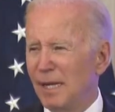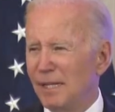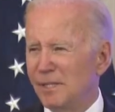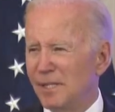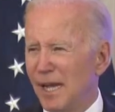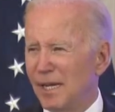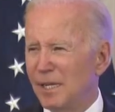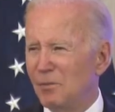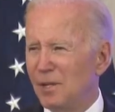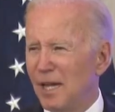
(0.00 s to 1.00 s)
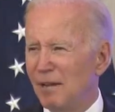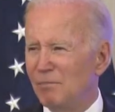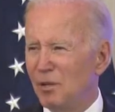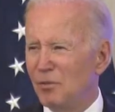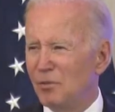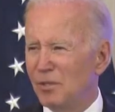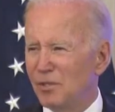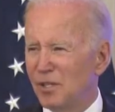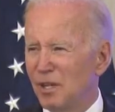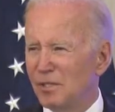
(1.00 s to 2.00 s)
And sadly, we have both
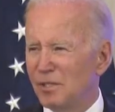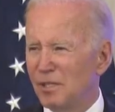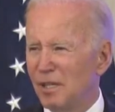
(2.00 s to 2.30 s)
discussed,